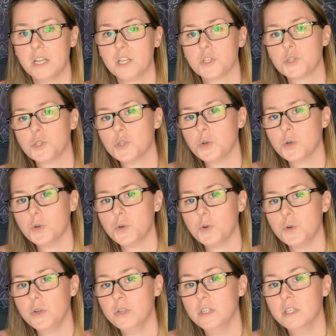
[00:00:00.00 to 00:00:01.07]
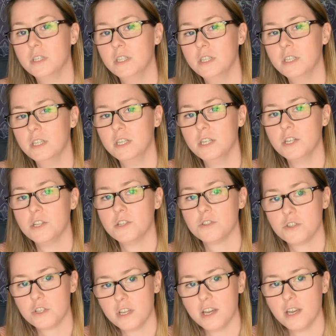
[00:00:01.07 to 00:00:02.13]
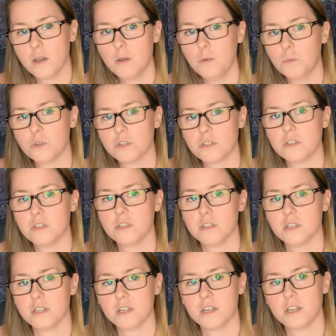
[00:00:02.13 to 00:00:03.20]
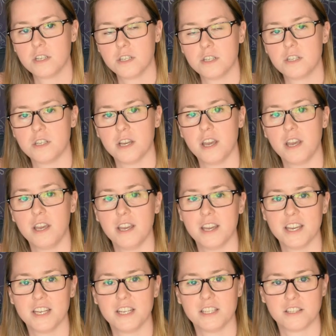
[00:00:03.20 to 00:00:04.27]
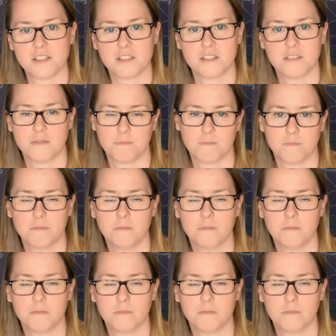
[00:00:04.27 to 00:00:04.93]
So today was a good day and it's